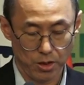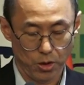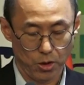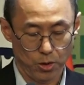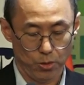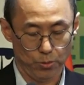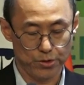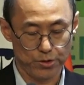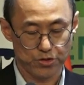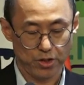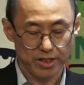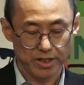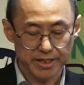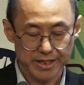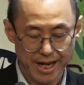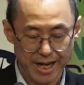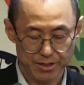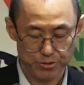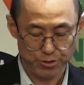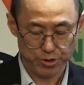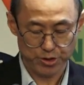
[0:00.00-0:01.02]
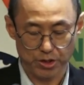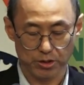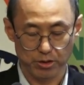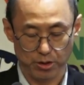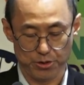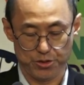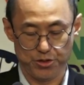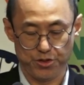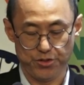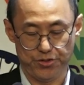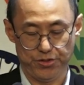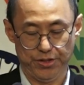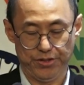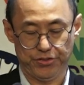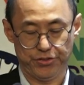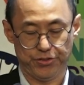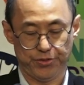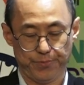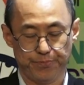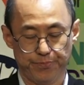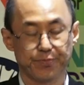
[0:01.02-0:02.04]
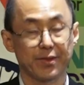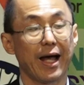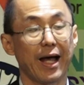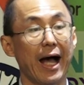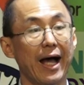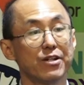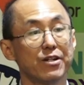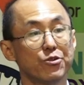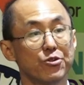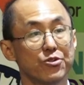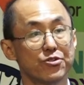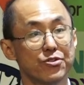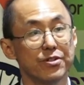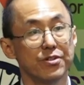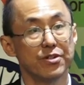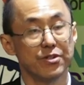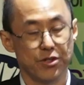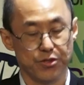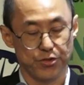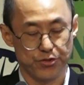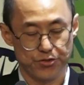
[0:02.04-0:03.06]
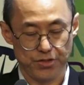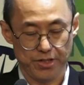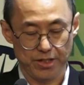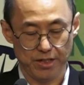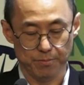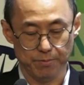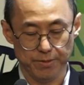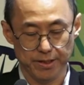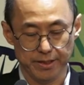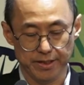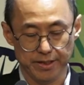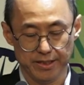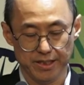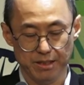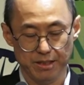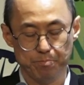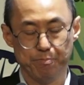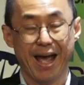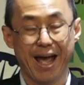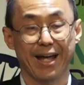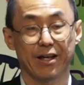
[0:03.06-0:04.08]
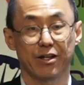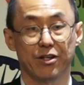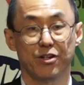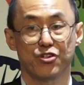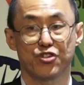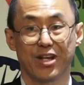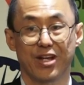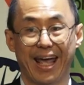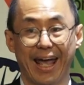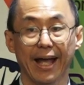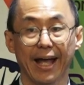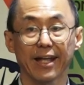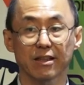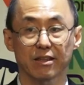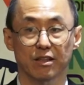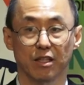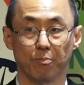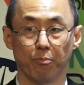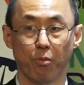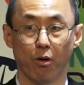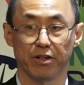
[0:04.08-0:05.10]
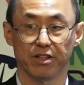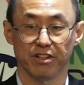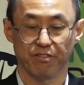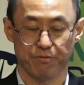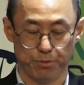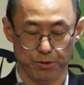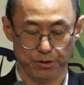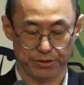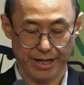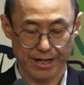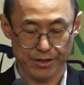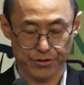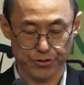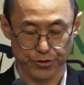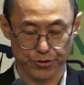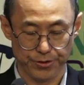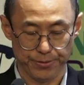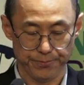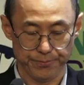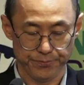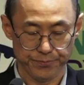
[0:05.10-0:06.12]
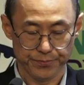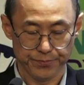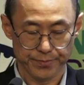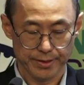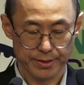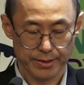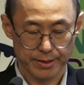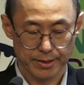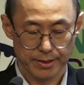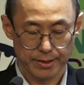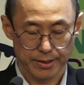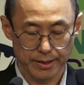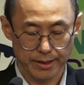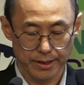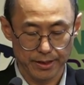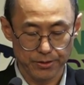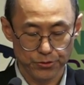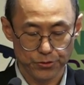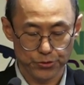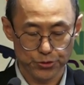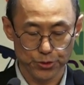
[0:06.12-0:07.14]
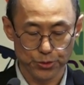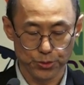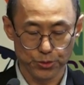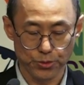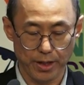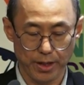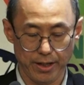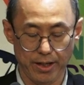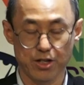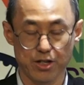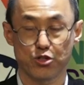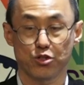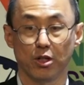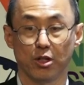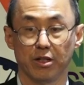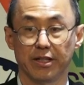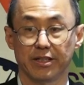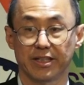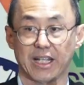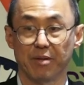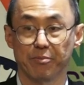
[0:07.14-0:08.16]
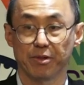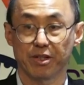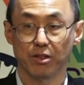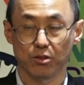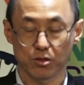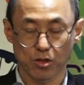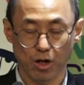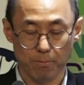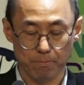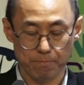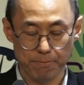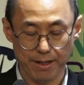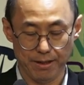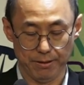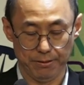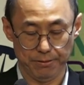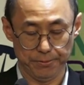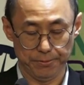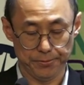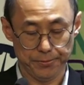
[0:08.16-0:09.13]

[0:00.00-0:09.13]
with solid hydrogen logistics, hydrogen is immediately packaged at the point of production into a solid chemical compound.